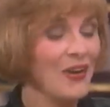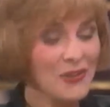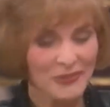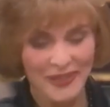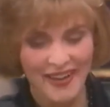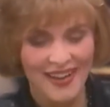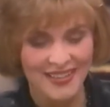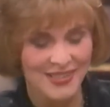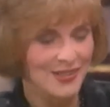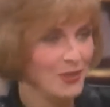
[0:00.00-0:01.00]
Oh,
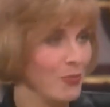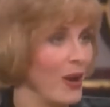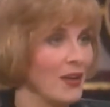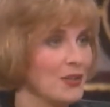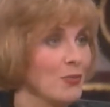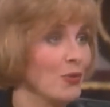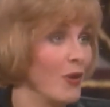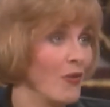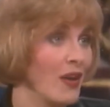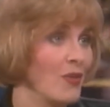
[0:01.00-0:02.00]
yes. Your Bach to
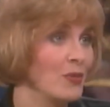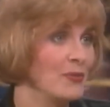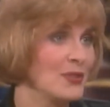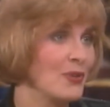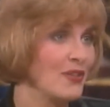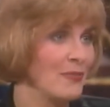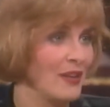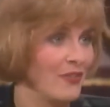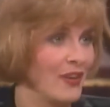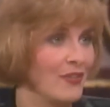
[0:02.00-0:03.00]
Baroque album is one of
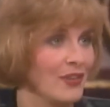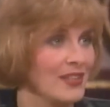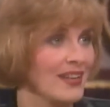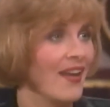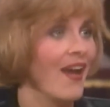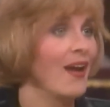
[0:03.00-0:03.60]
my favorites.